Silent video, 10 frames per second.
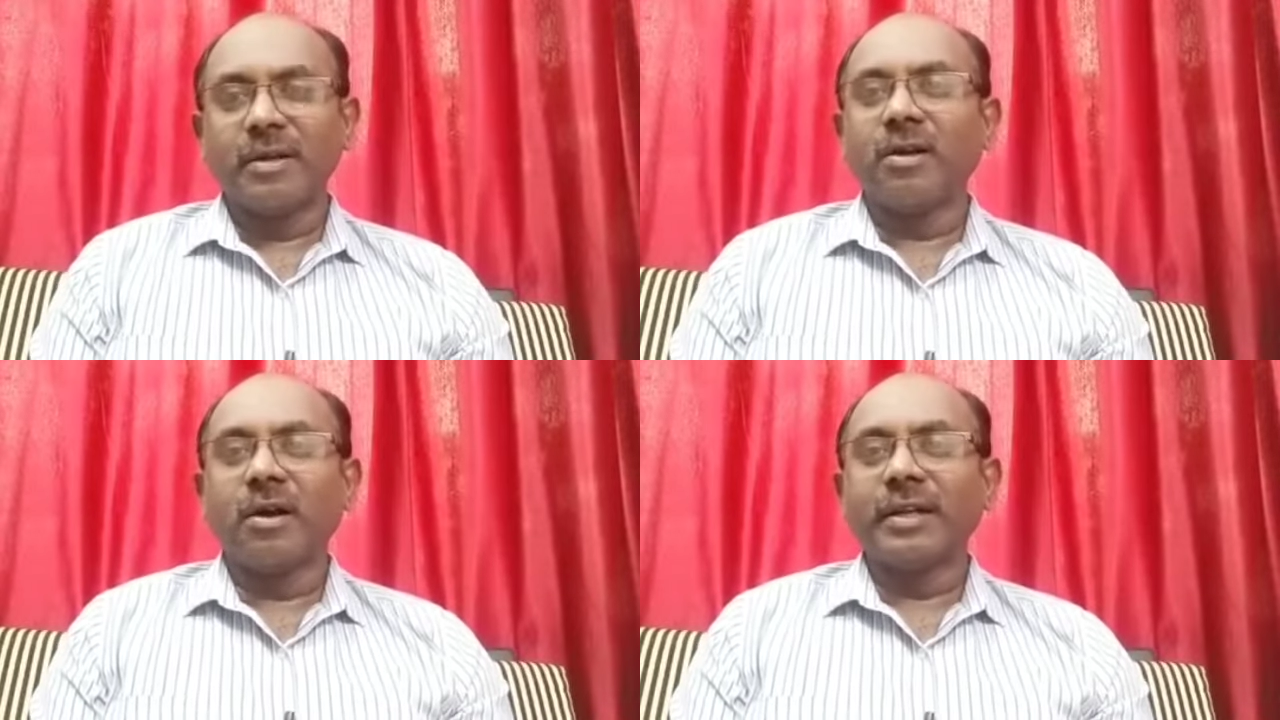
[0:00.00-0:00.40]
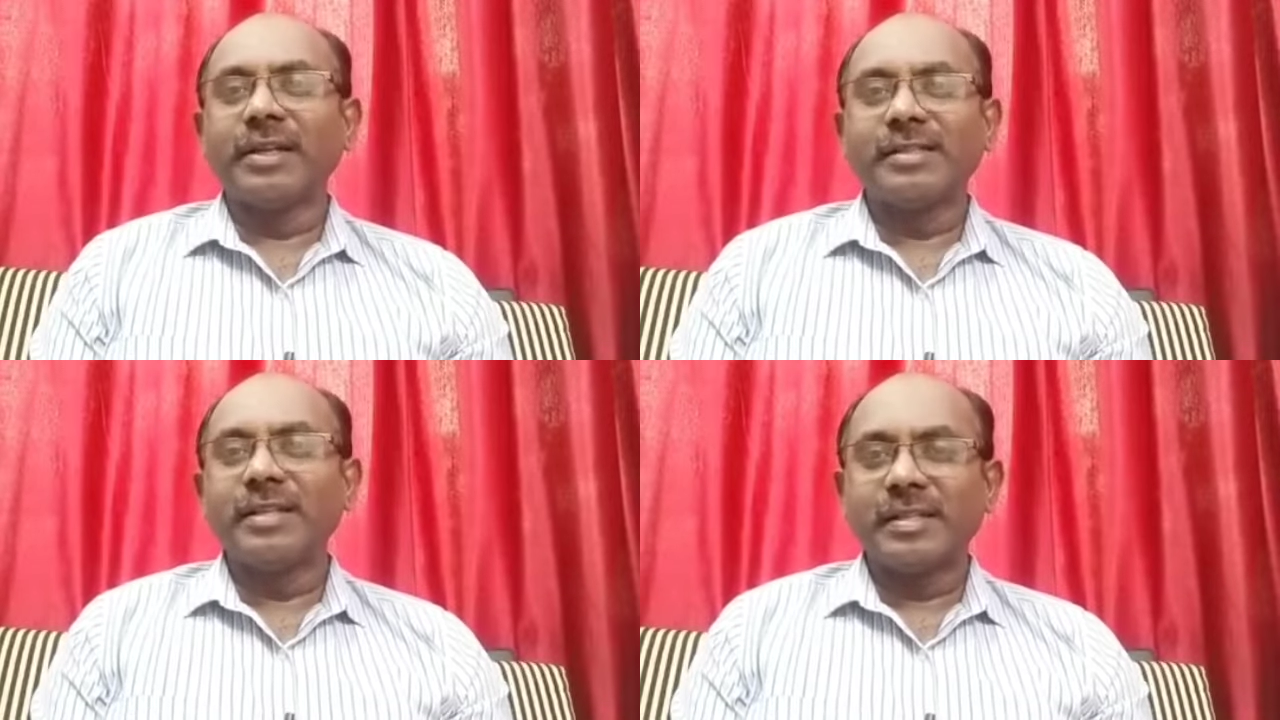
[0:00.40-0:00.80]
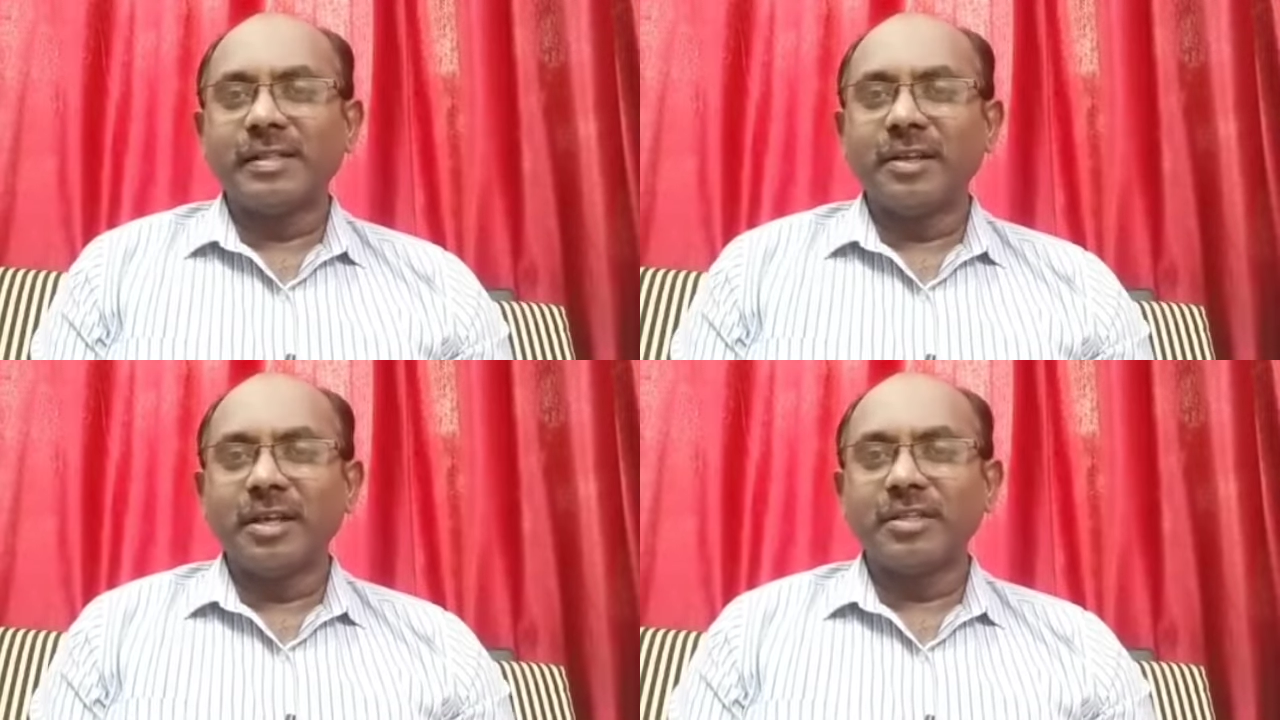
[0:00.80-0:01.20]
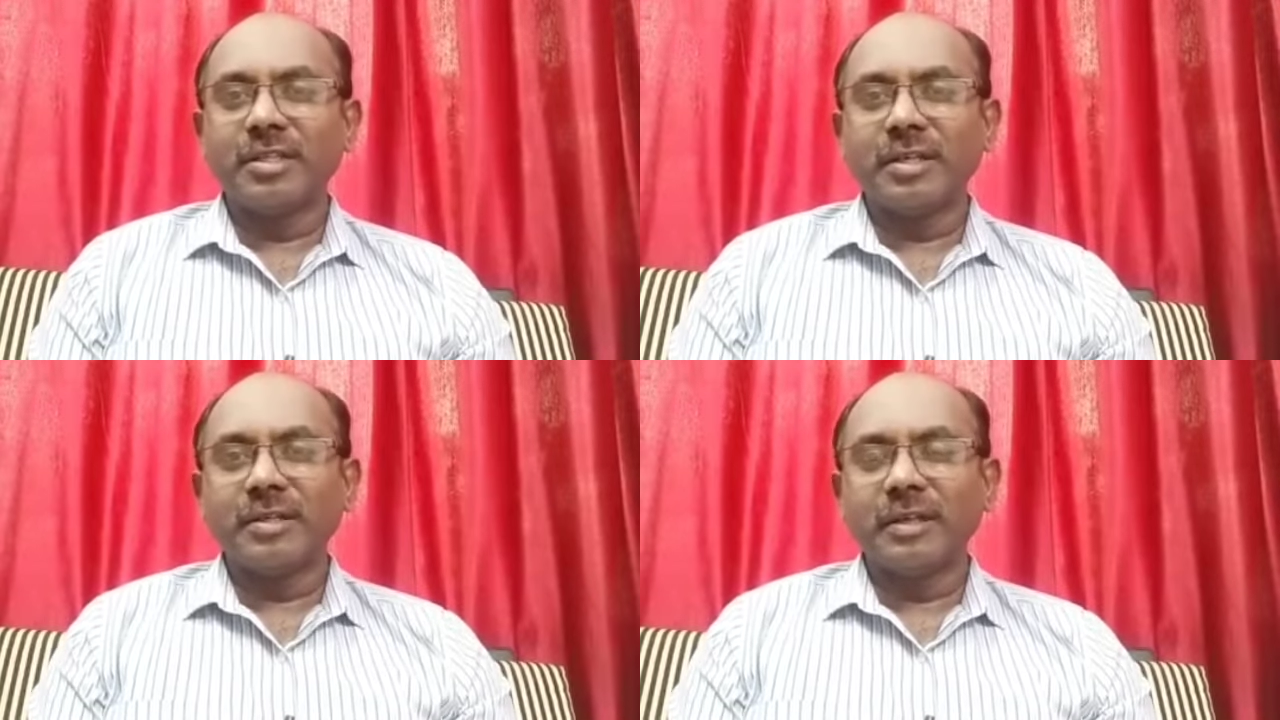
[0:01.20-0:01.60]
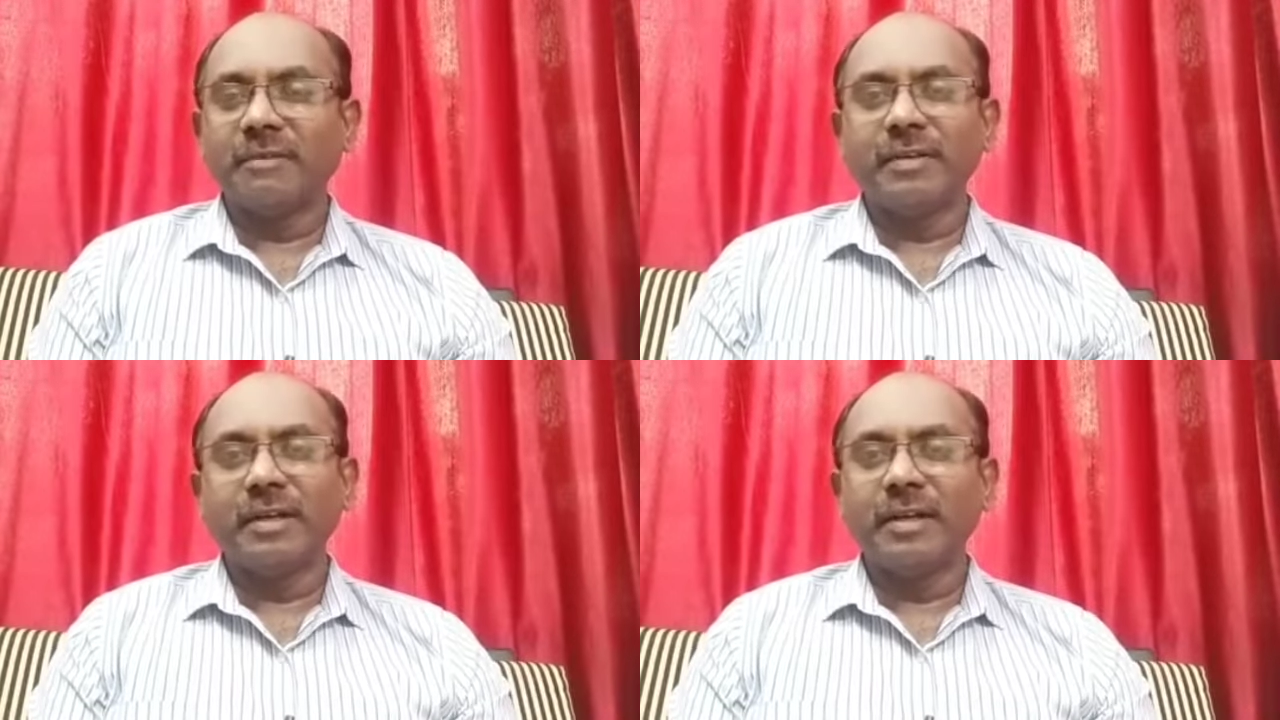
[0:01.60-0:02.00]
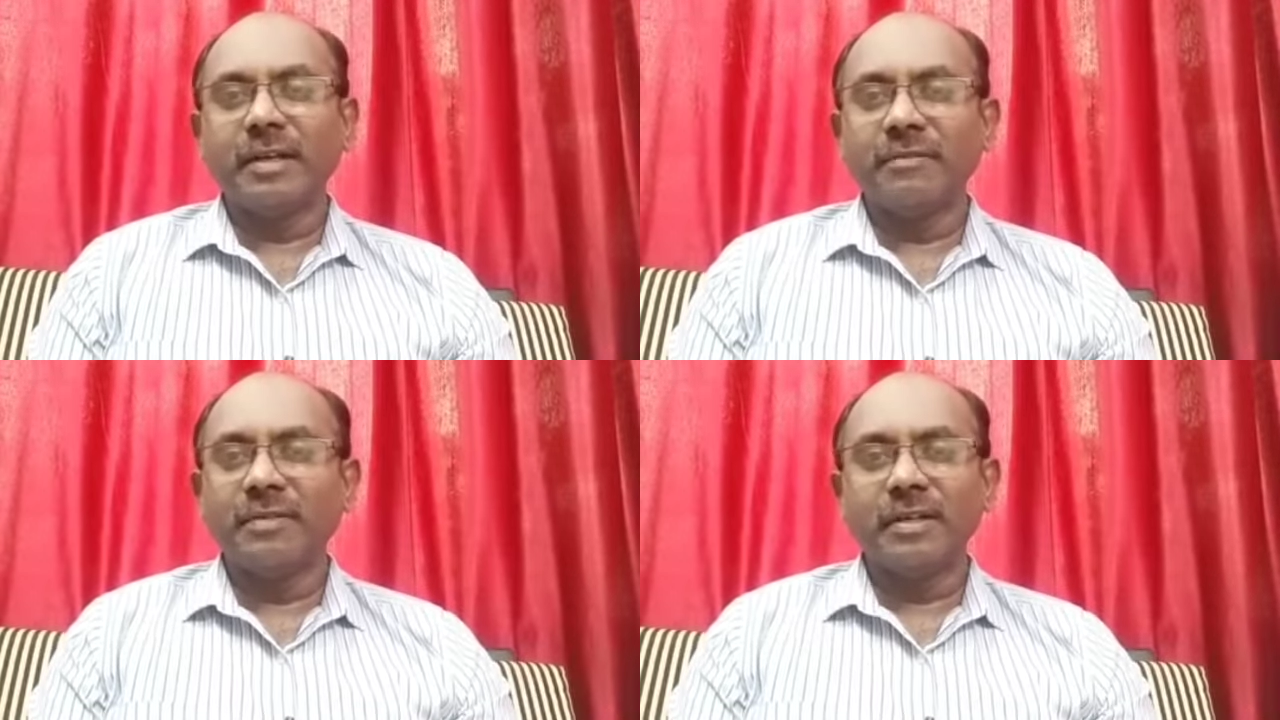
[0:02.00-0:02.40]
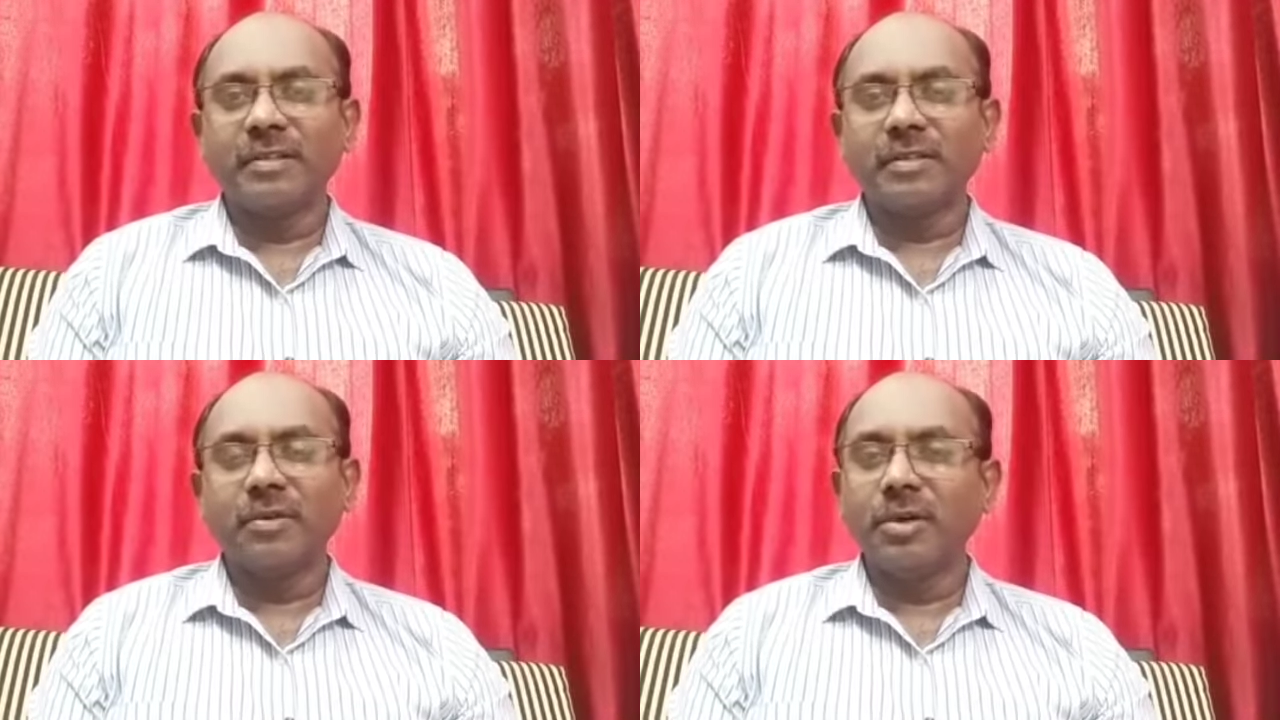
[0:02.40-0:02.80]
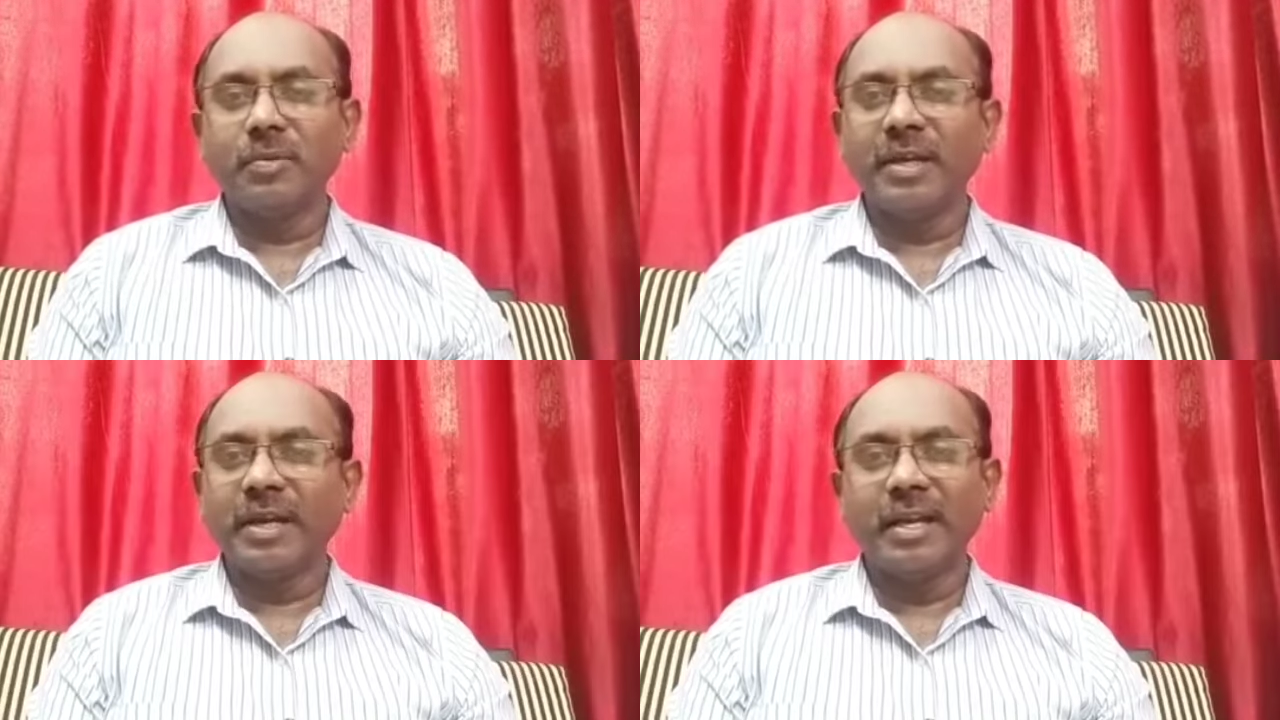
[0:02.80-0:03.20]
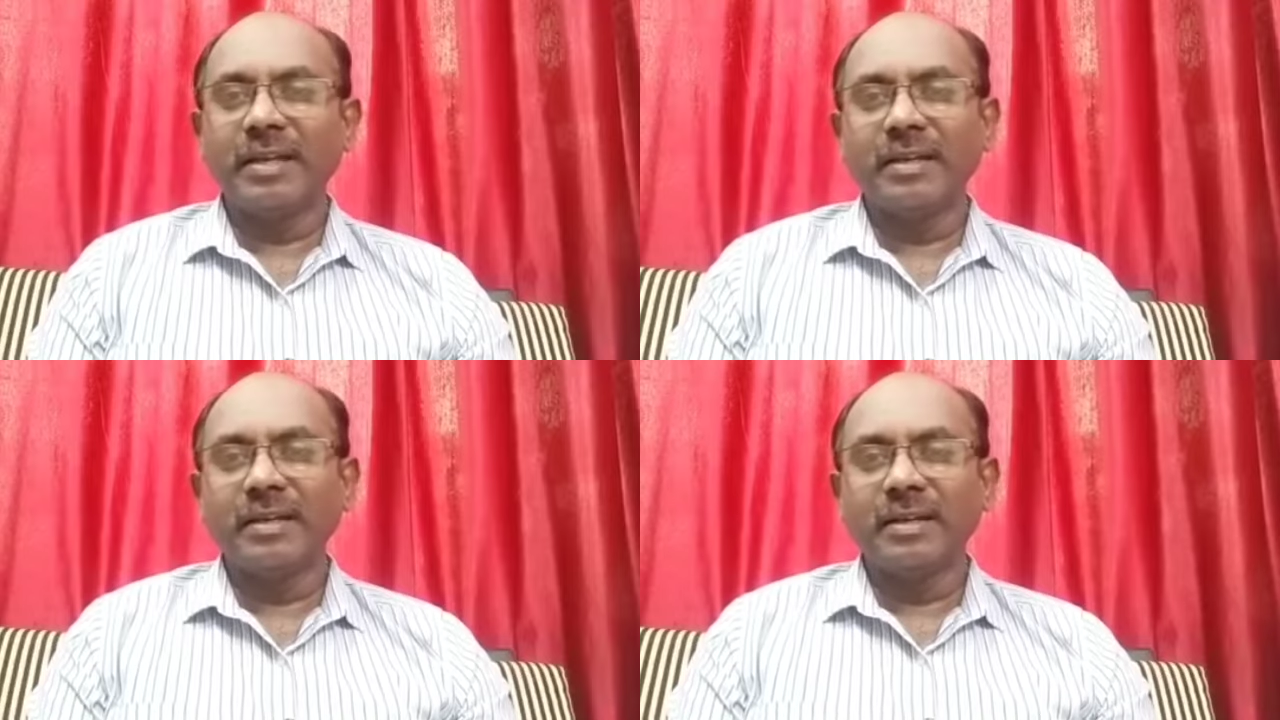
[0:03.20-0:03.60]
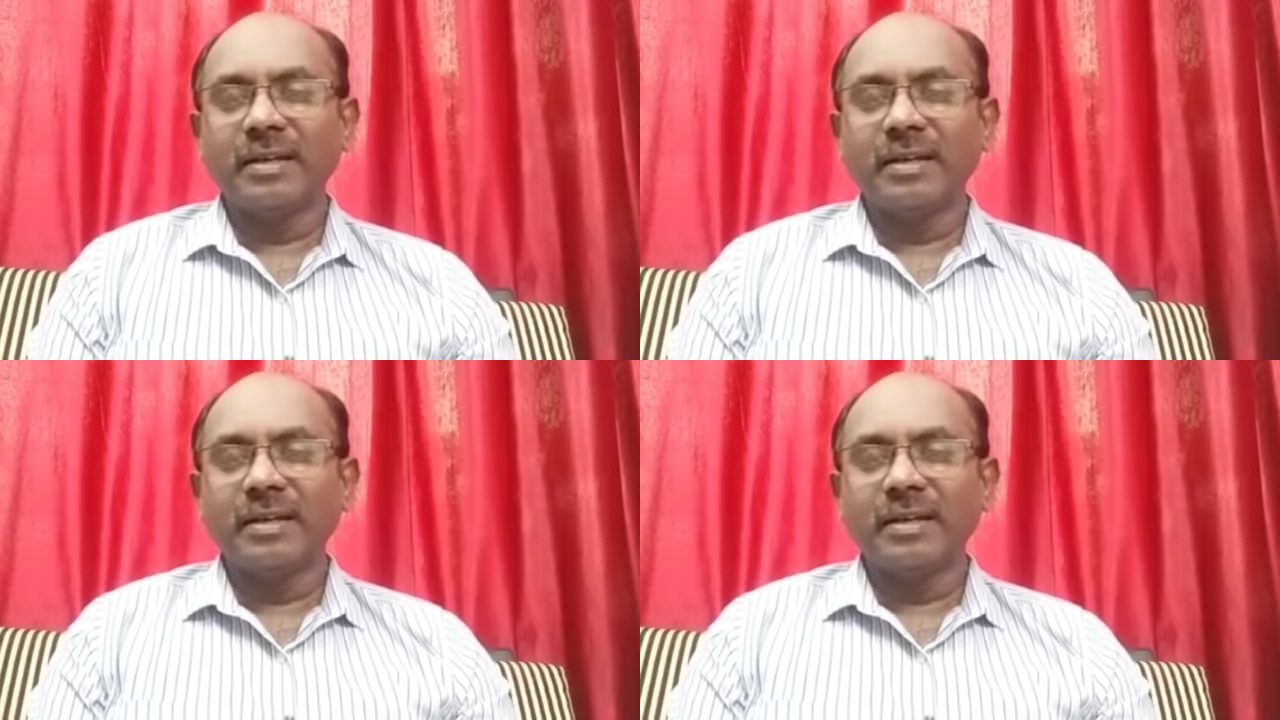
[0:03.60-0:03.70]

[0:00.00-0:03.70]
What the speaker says: a godless destination. Definitely if it is going to be hell,